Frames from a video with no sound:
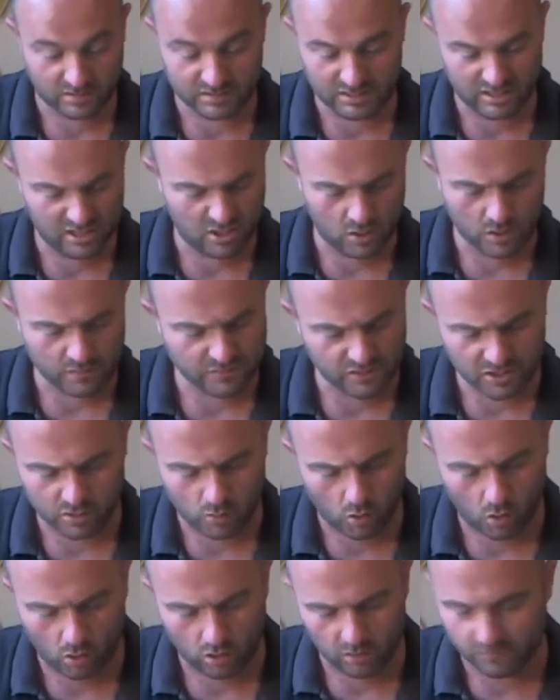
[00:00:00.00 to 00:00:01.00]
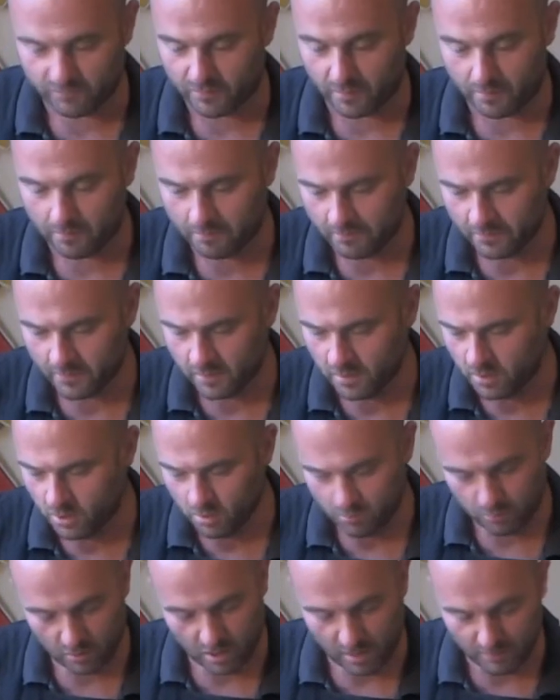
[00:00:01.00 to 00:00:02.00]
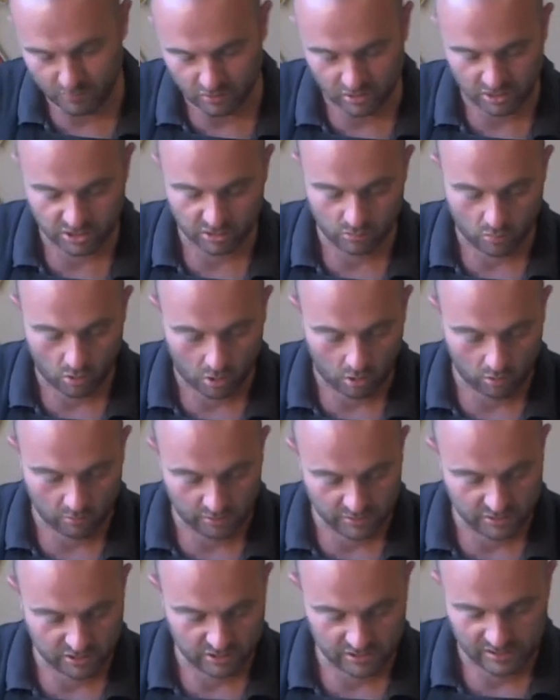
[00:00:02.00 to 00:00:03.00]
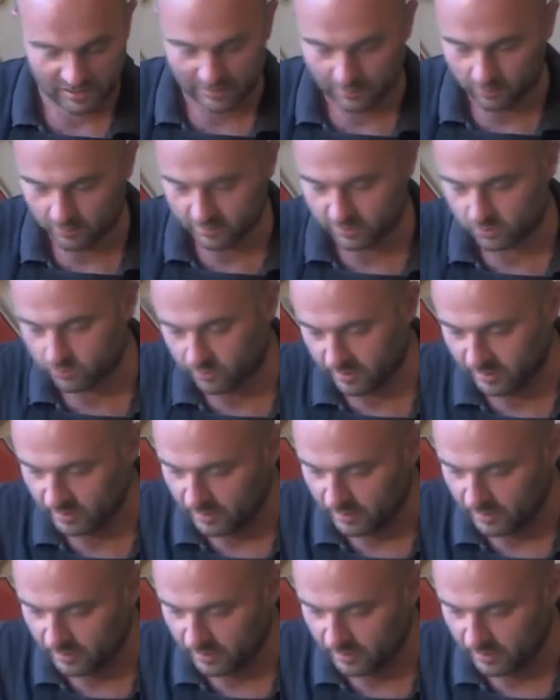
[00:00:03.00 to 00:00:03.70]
Now you don't have to do all of them, but I'm going to do orange, yellow and green.